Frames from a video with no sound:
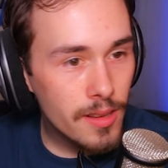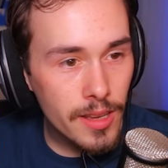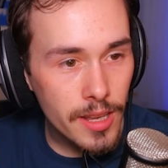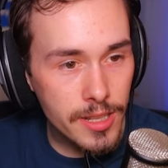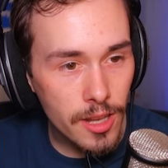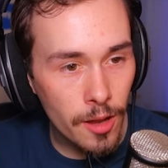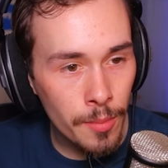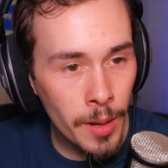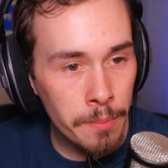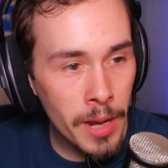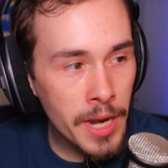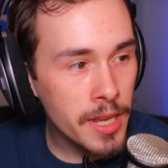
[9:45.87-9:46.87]
It's all my
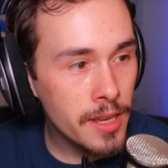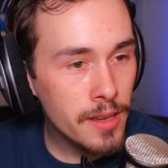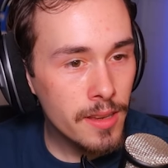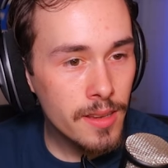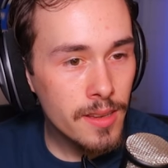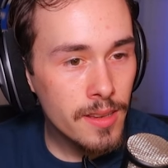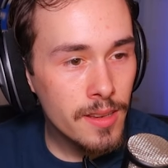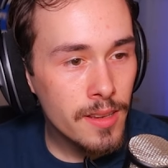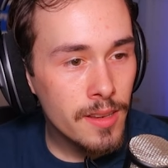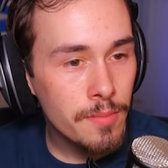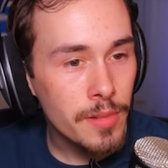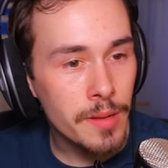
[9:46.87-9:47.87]
money
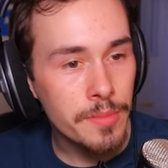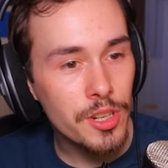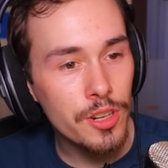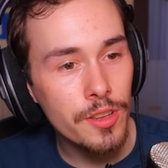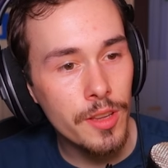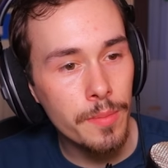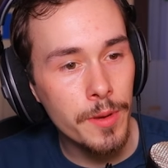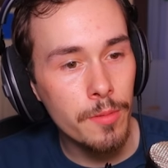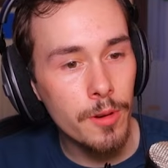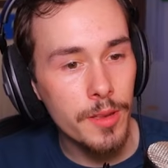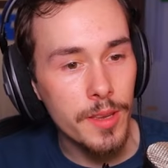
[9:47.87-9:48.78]
but I'm sure they'll be worth